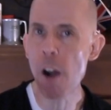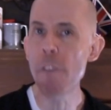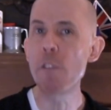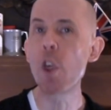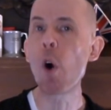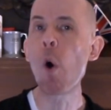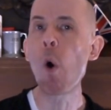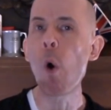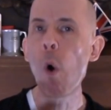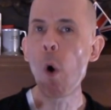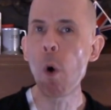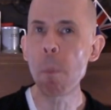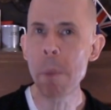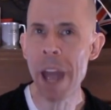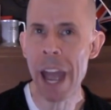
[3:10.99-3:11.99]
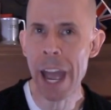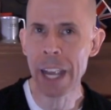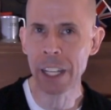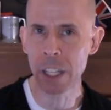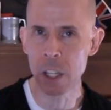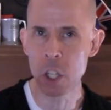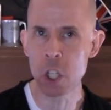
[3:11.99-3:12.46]
of the whole
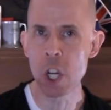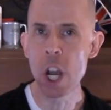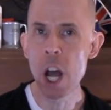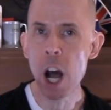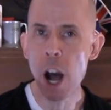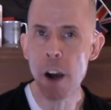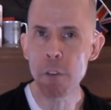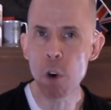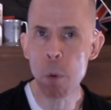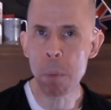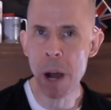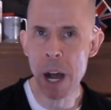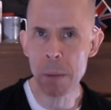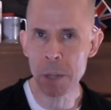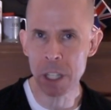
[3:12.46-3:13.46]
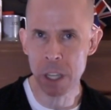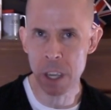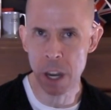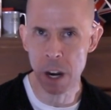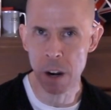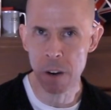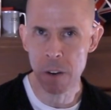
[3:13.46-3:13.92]
package of
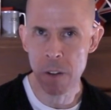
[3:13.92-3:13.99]
Obamacare.